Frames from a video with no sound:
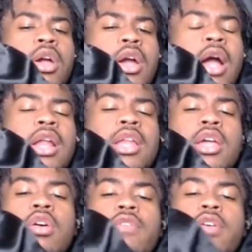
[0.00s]
Got a nigga
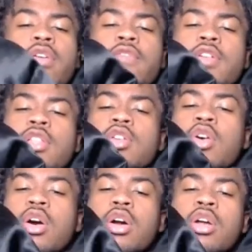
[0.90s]
over here feeling
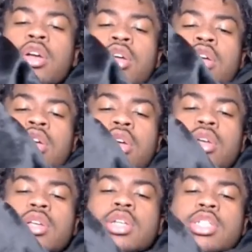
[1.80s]
all
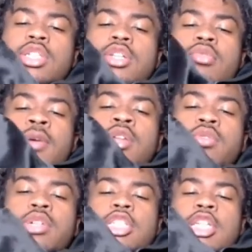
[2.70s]

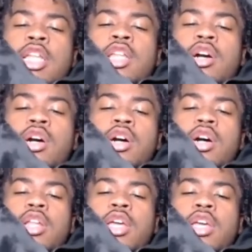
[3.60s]
sentimental and shit. I need a
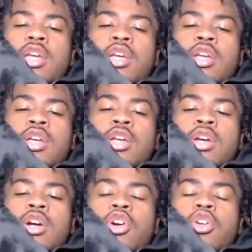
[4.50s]
hug, nigga.
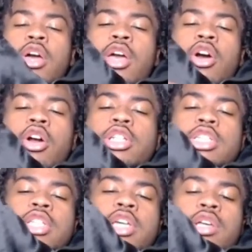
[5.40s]
Who the hell hurt
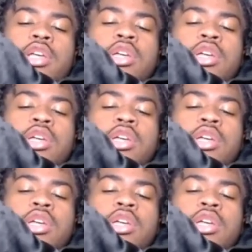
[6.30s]
this nigga?